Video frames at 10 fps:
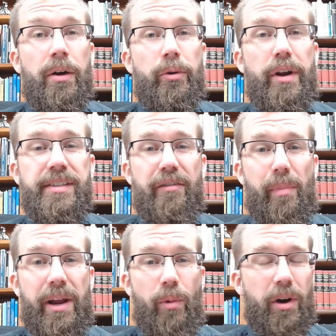Greetings,
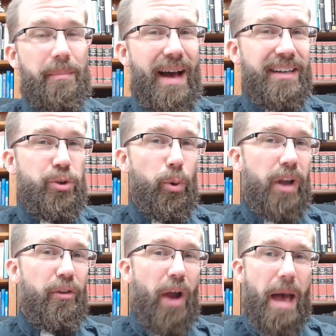everybody. Welcome back to
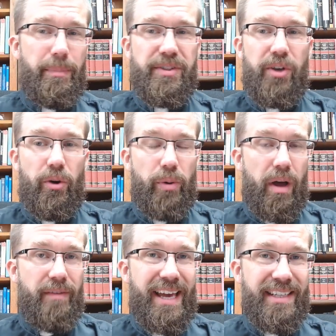another episode
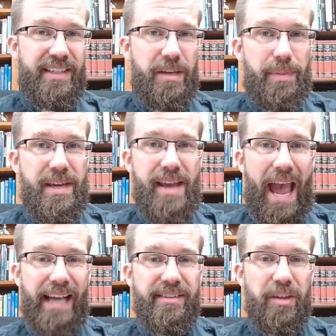of ATP
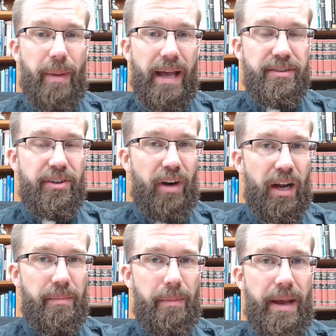Ask the Pastor.
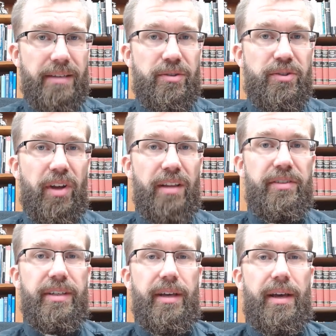I'm Pastor
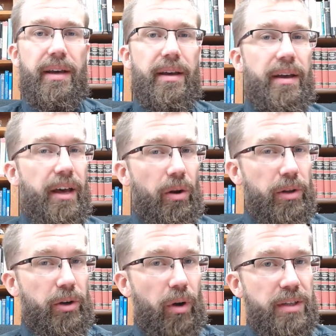Sullivan at Holy
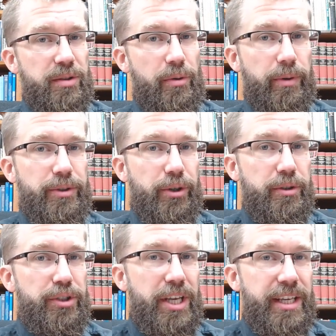Cross Lutheran
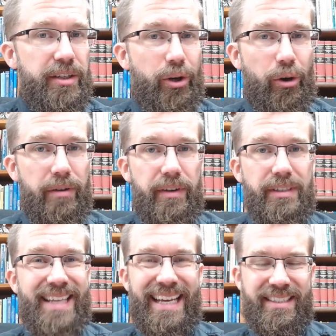Church in Kerrville,
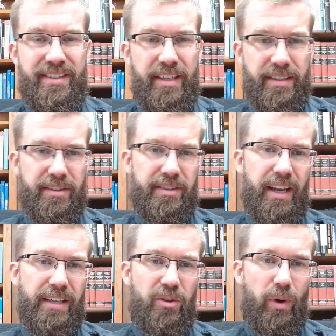Texas.
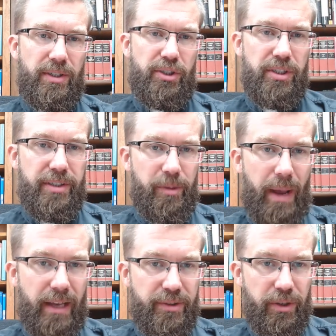Today's question, dear
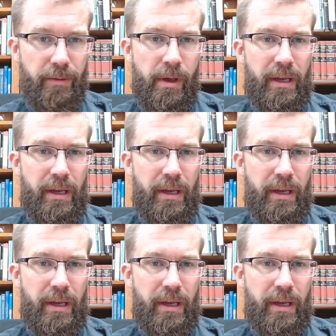Pastor.